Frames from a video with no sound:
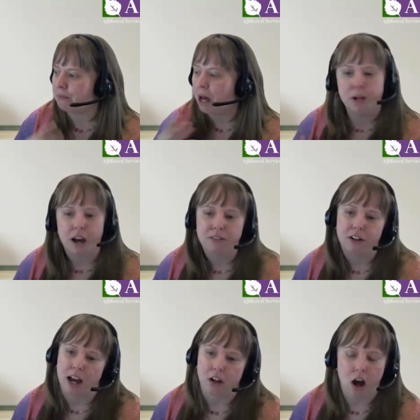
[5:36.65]
help
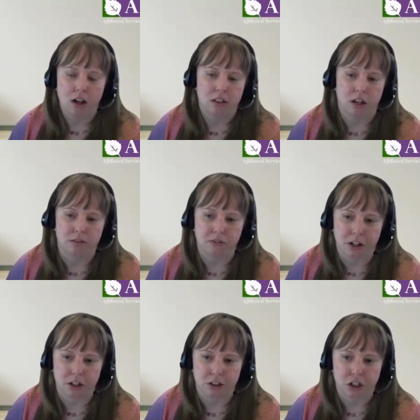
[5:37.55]
cover that cost of
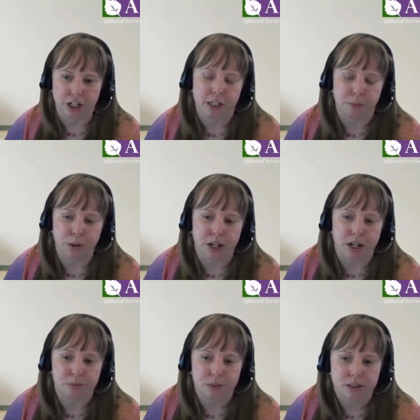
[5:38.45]
their training
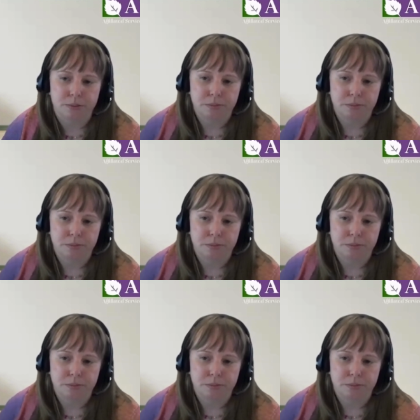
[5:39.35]
programs?